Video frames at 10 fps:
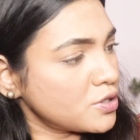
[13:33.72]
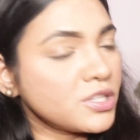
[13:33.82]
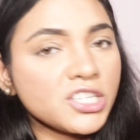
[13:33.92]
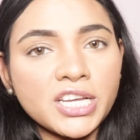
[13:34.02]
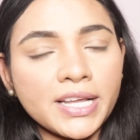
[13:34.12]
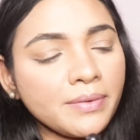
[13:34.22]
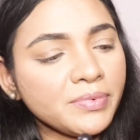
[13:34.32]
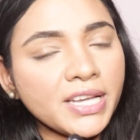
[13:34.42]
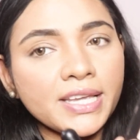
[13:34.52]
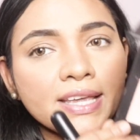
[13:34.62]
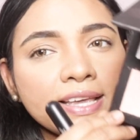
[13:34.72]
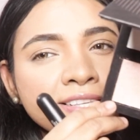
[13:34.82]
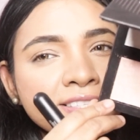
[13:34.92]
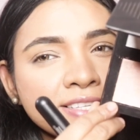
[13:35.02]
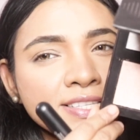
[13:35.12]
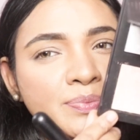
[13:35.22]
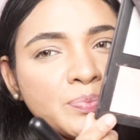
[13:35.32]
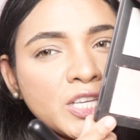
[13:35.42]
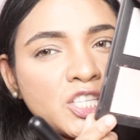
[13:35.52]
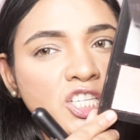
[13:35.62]
So the shade I'm taking is this
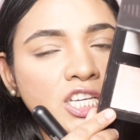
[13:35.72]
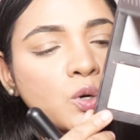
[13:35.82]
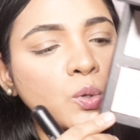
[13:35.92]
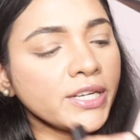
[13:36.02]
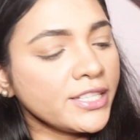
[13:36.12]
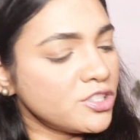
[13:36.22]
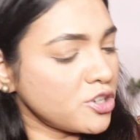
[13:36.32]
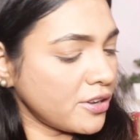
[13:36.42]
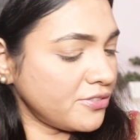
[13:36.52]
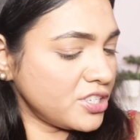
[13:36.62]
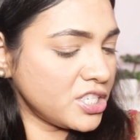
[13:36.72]
peachy golden sort of a